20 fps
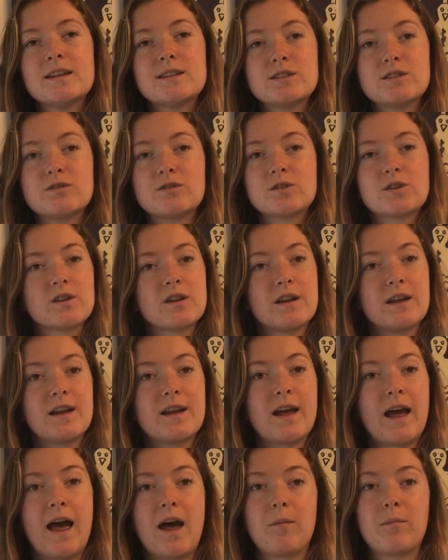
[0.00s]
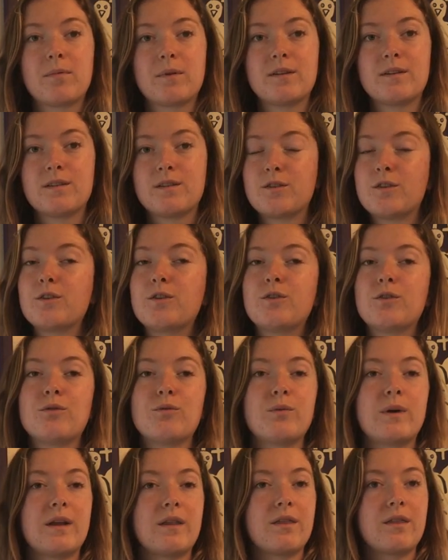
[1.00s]
this usually happened to
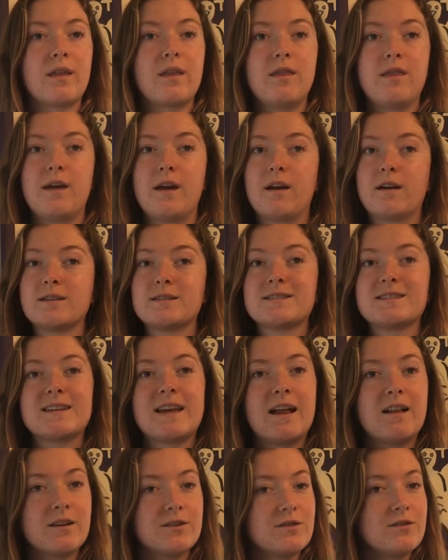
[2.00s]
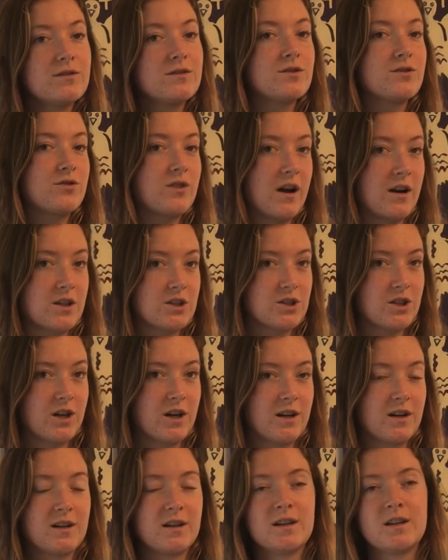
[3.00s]
do with their skeletal
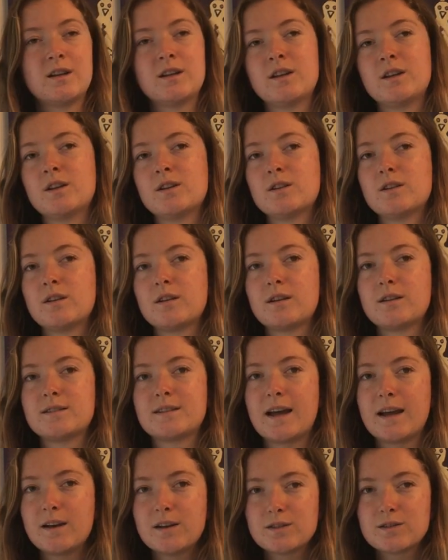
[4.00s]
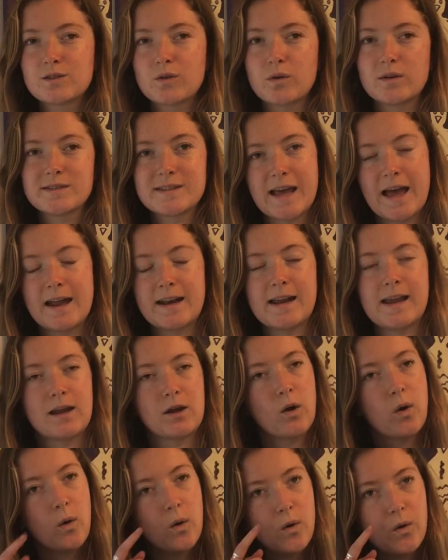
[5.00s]
structure. Dinosaurs had a
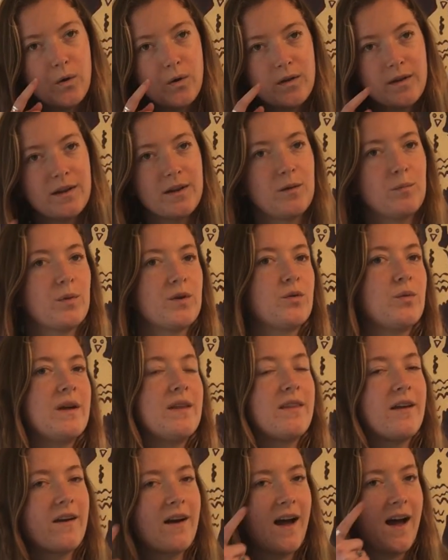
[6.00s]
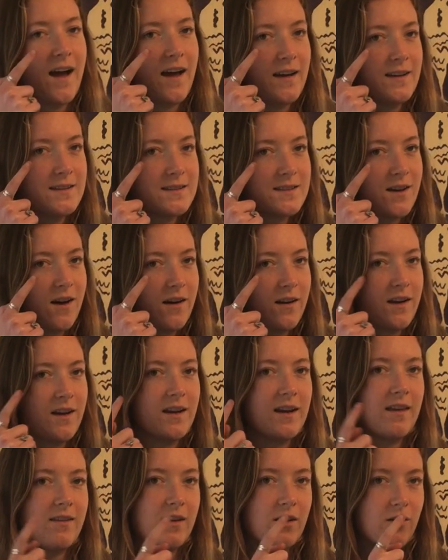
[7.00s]
hole in between their eye
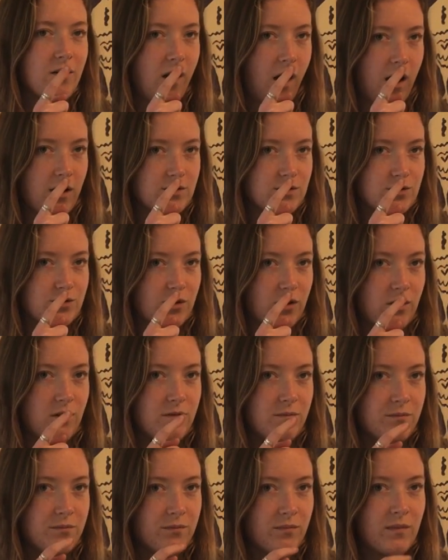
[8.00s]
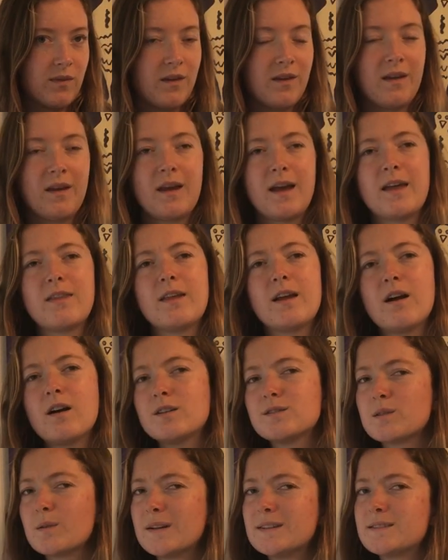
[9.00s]
socket and their nostril, and they
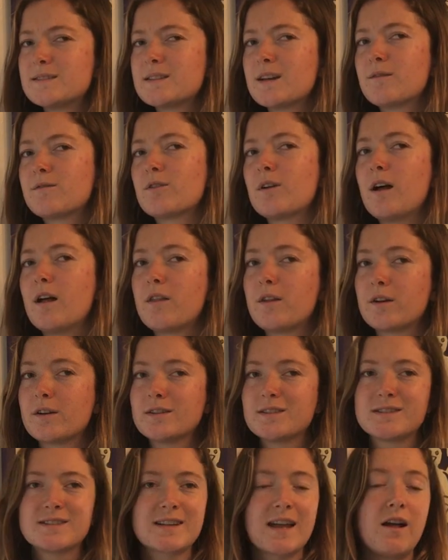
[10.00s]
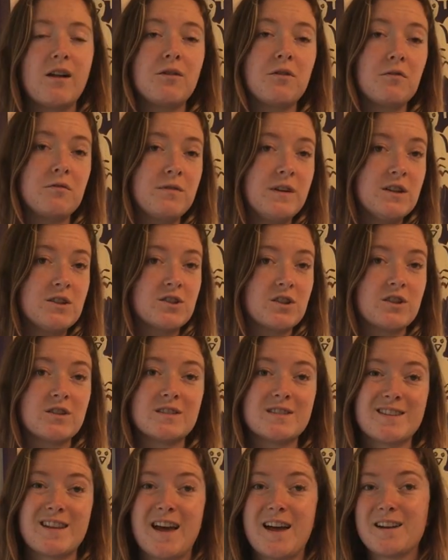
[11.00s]
also had several other skeletal
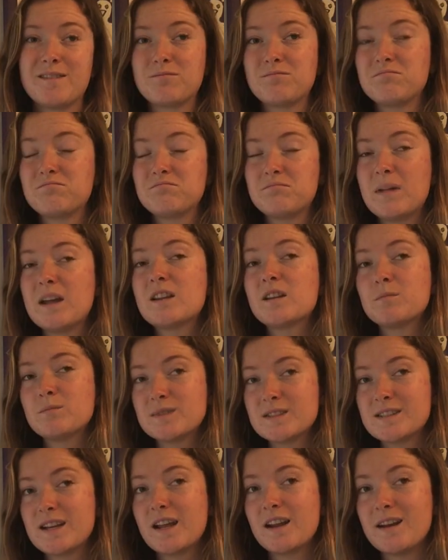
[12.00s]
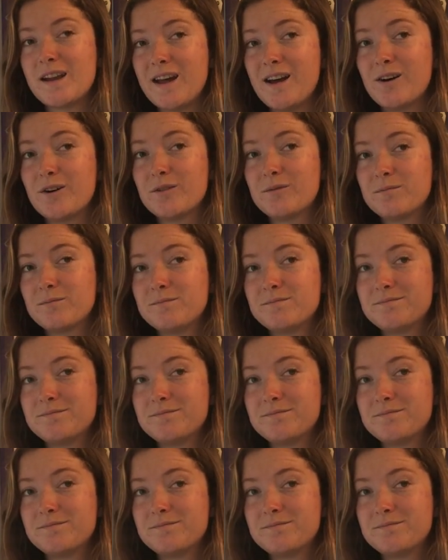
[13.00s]
features that made them stand out.